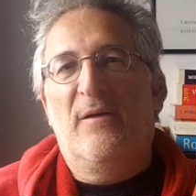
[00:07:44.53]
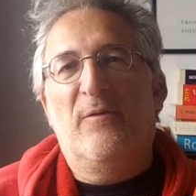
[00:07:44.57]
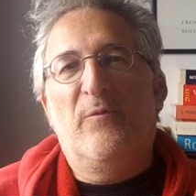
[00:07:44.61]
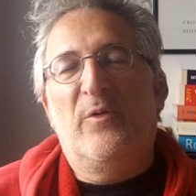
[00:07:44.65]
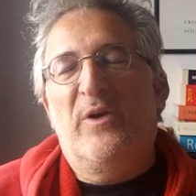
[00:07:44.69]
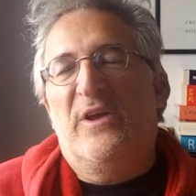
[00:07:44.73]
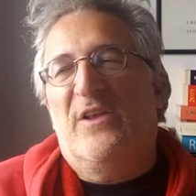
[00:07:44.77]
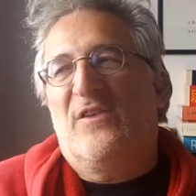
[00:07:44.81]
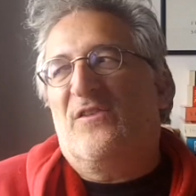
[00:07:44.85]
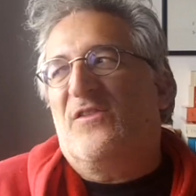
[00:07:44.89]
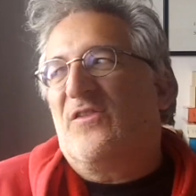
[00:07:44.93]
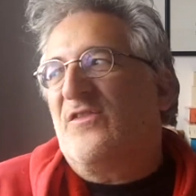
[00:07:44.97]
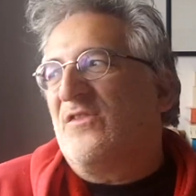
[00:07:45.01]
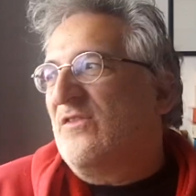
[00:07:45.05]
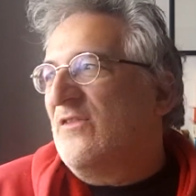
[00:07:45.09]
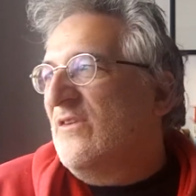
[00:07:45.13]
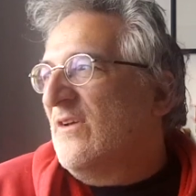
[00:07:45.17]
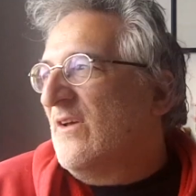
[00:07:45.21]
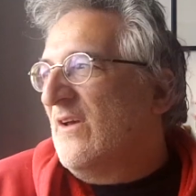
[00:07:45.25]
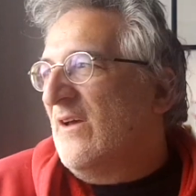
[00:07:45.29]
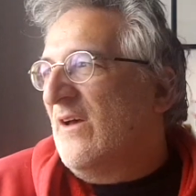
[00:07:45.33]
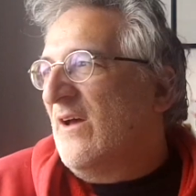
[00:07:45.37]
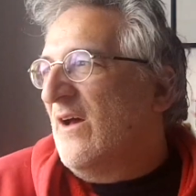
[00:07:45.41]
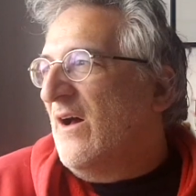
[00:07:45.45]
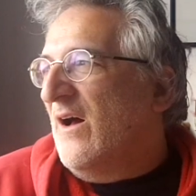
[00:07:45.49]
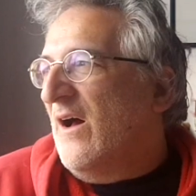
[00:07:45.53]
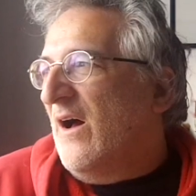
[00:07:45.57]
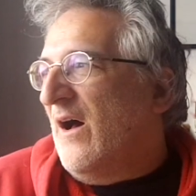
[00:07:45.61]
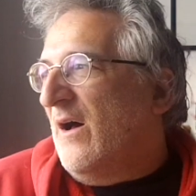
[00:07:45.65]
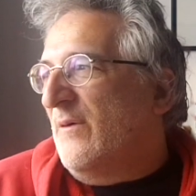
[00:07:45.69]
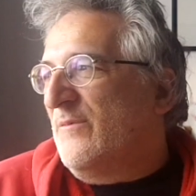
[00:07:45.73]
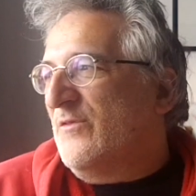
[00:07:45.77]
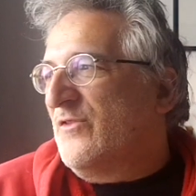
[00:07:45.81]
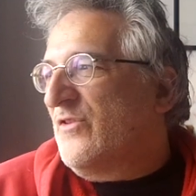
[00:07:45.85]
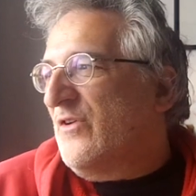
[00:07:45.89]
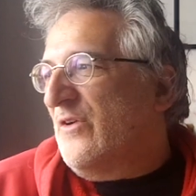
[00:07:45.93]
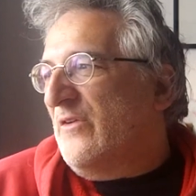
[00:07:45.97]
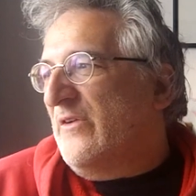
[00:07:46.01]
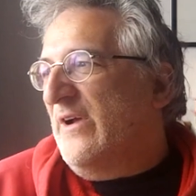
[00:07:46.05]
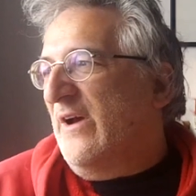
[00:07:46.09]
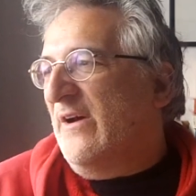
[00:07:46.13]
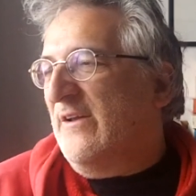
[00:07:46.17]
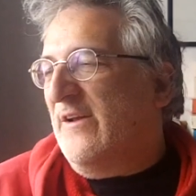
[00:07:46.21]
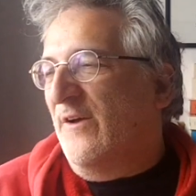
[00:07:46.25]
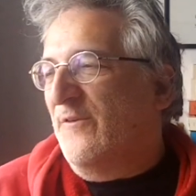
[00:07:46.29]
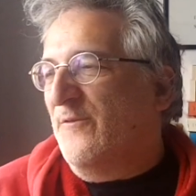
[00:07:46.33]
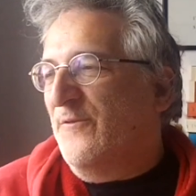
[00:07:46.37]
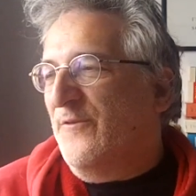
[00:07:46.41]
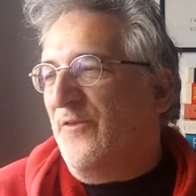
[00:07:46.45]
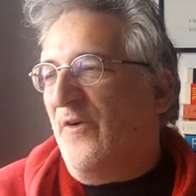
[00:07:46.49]
which I'm sorry,
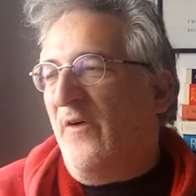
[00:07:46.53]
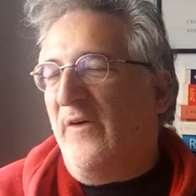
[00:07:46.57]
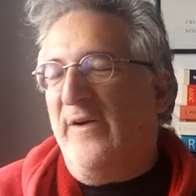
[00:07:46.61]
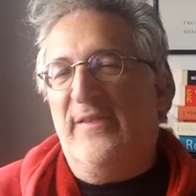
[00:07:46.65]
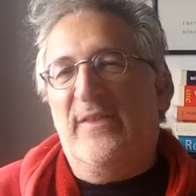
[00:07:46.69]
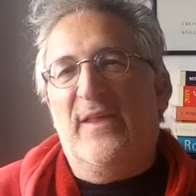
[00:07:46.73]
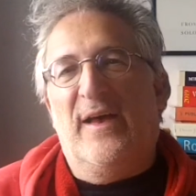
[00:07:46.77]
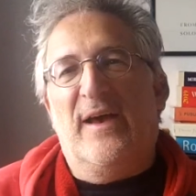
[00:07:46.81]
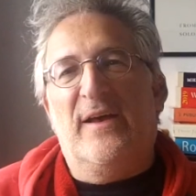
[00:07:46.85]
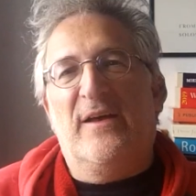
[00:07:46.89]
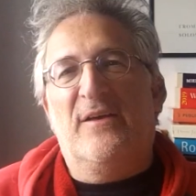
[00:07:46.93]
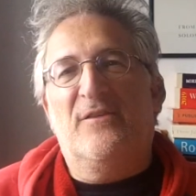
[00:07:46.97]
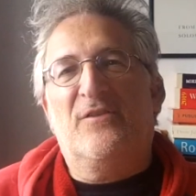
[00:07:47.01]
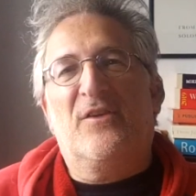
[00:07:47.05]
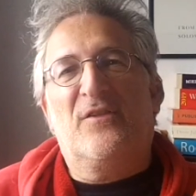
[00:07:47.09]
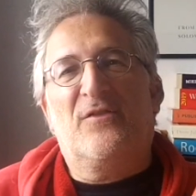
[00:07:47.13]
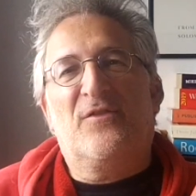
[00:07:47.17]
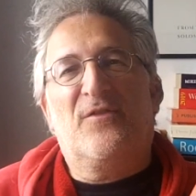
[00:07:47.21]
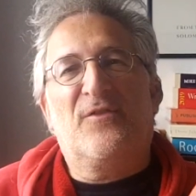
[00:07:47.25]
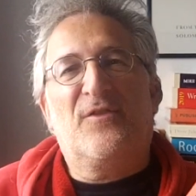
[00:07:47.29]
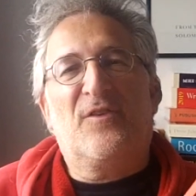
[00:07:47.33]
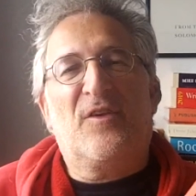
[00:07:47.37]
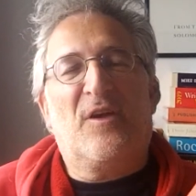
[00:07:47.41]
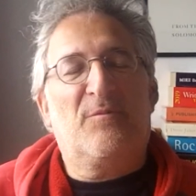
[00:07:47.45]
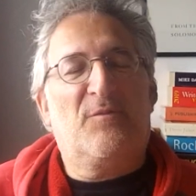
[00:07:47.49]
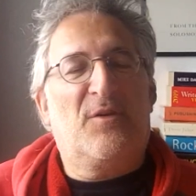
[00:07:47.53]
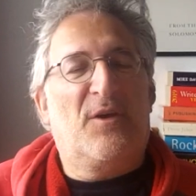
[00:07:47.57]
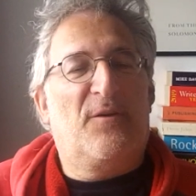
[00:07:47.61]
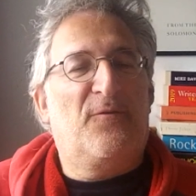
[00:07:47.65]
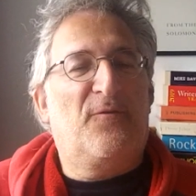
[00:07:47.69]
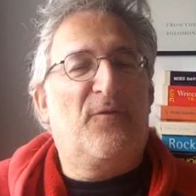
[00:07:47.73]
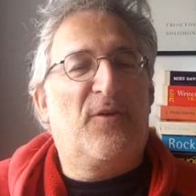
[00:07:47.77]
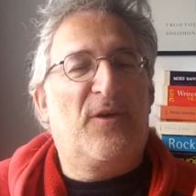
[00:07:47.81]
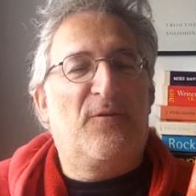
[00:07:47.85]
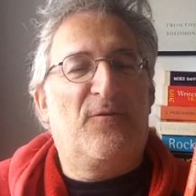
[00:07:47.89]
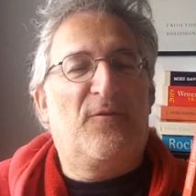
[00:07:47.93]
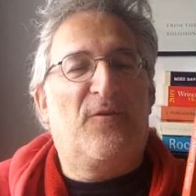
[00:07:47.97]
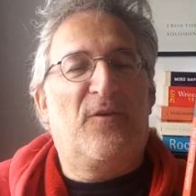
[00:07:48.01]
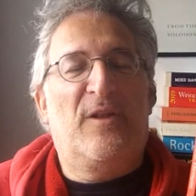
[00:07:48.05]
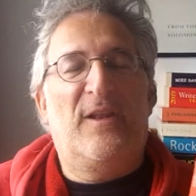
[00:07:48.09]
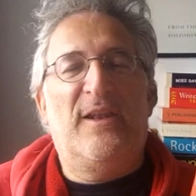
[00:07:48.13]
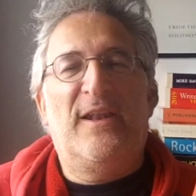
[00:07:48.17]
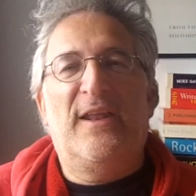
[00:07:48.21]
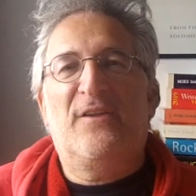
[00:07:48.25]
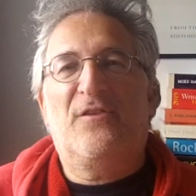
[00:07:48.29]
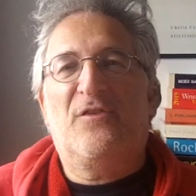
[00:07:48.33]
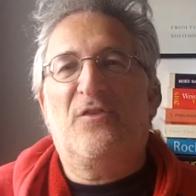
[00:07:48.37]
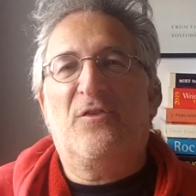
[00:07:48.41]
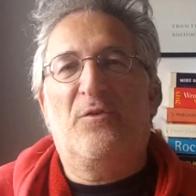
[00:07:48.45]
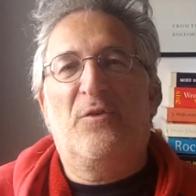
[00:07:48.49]
I don't find that as a subject fit for
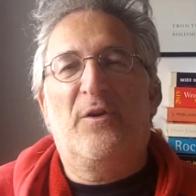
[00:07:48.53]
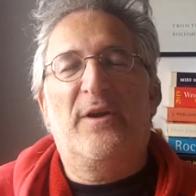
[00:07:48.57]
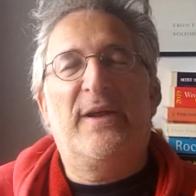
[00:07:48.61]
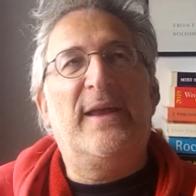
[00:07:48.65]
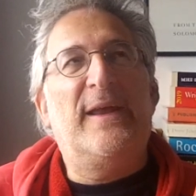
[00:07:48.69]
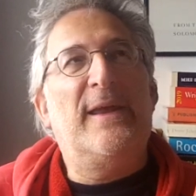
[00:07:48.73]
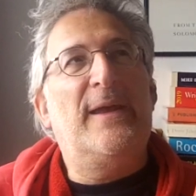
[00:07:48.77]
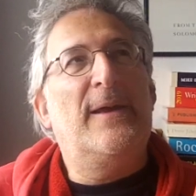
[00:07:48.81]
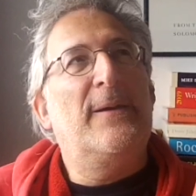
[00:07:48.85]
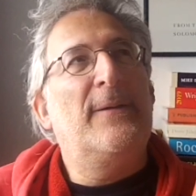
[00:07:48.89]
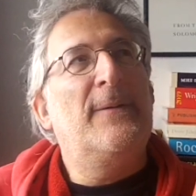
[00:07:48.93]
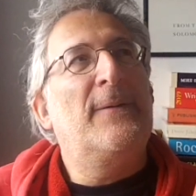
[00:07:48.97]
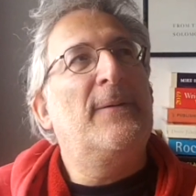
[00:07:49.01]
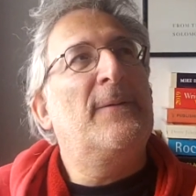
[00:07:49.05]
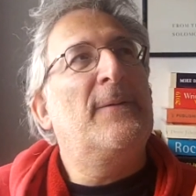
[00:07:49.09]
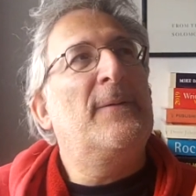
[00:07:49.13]
literary